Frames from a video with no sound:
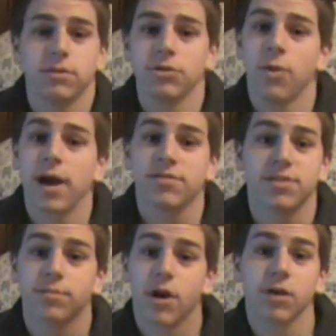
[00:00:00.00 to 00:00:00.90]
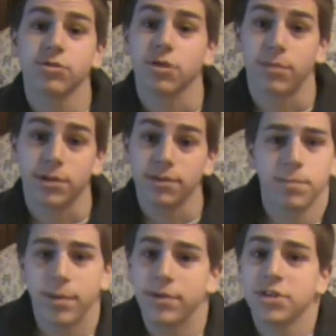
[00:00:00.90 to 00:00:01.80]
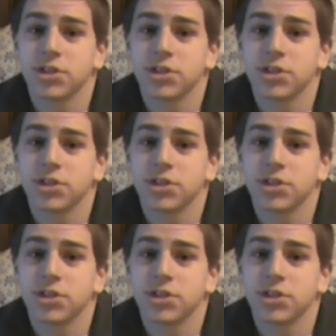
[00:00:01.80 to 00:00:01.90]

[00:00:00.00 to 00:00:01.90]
you have some car trouble, maybe you